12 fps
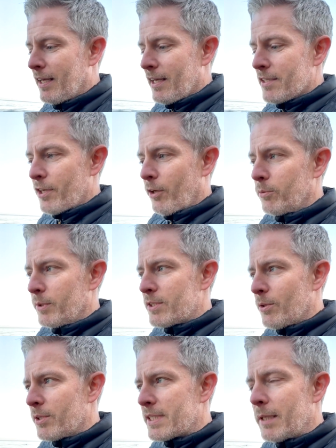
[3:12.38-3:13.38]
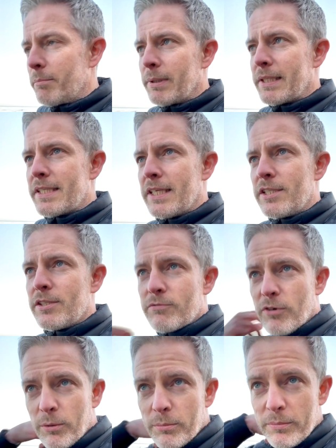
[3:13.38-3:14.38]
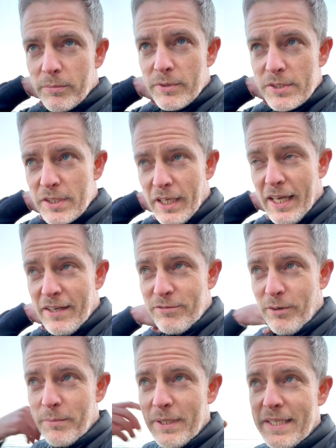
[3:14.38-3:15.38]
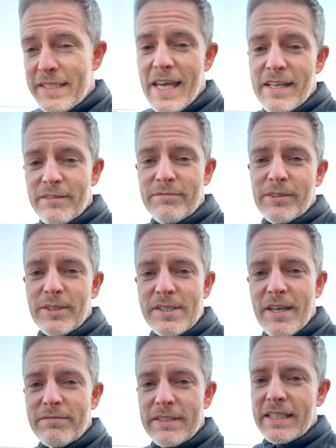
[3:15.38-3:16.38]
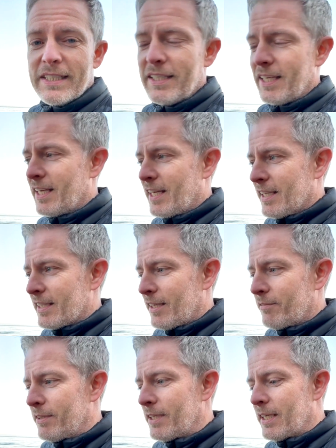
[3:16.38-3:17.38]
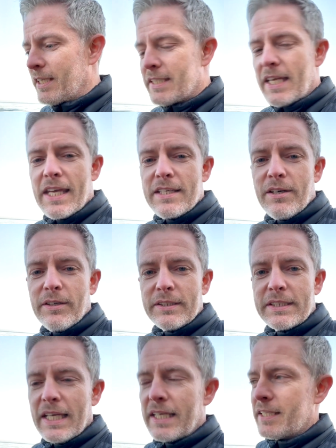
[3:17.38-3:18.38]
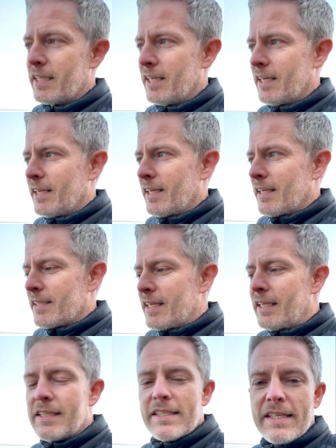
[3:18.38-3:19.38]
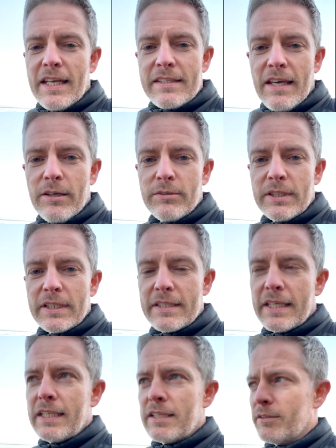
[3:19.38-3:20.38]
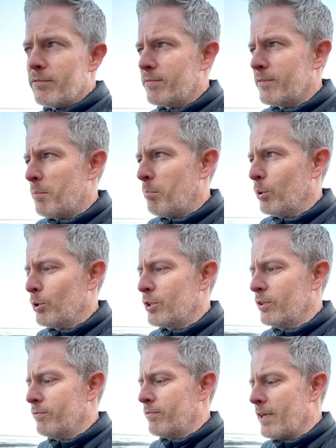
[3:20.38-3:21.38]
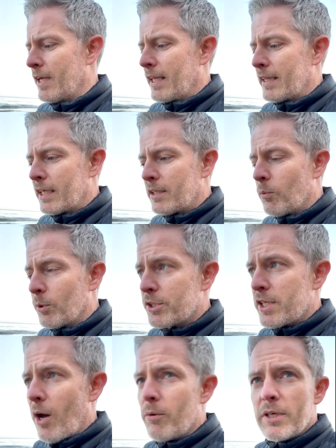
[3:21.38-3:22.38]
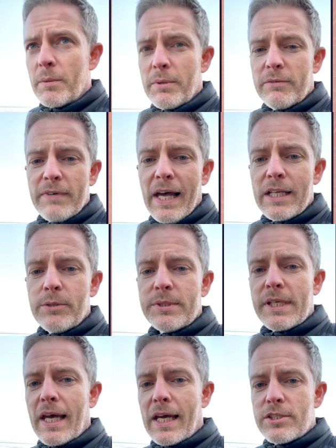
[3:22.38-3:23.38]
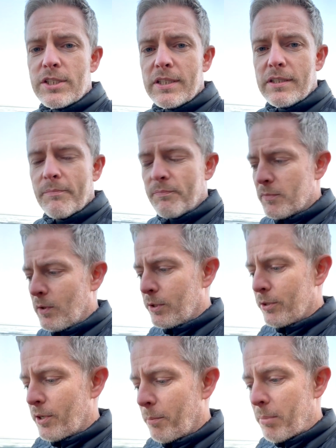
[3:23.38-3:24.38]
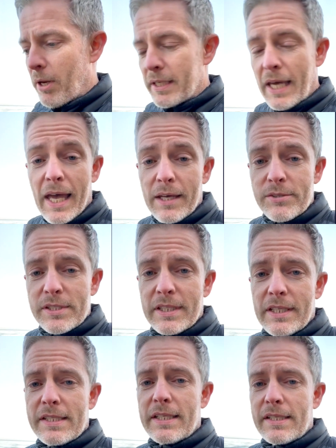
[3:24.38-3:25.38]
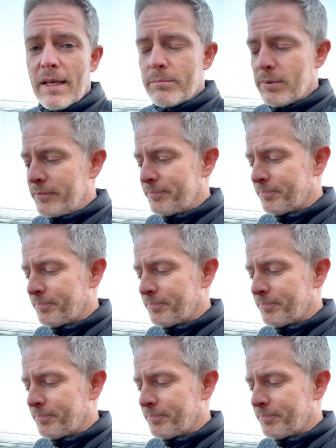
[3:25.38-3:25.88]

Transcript: So it's a simple decision from a debt-averse FD that if you're going to take on debt, think of Seth Godin, think of the push of what's going up in value. Is that actually, although you're not buying a house in this example,